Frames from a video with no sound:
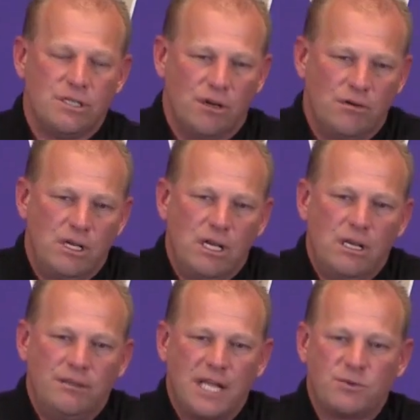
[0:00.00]
So
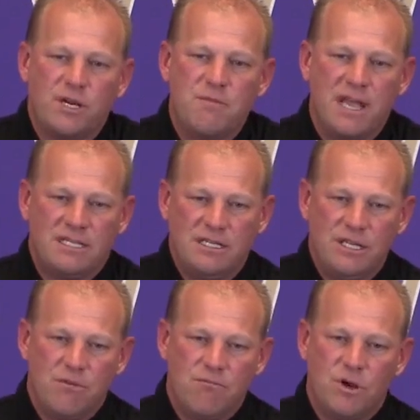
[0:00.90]
that's where you might
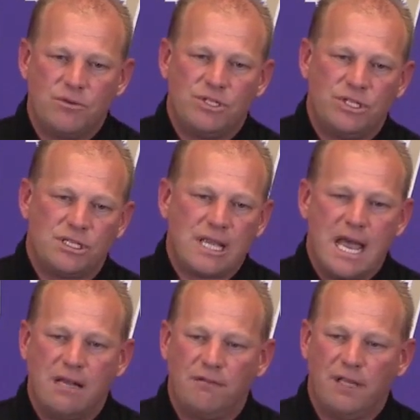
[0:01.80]
see the most, just
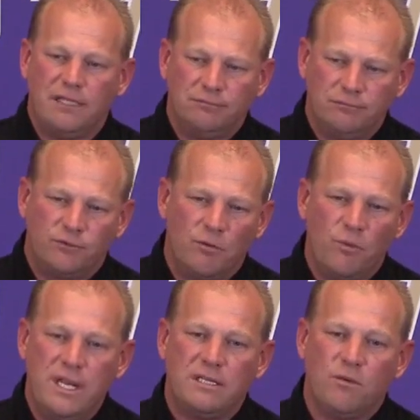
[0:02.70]
kind of like
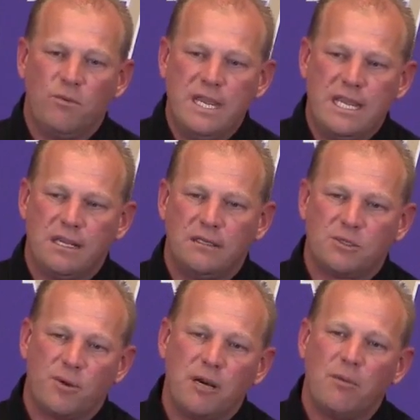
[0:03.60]
from week to week
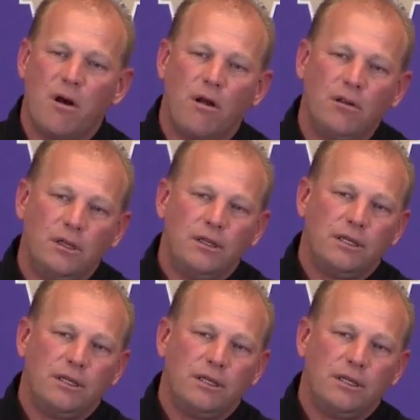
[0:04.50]
in spring ball,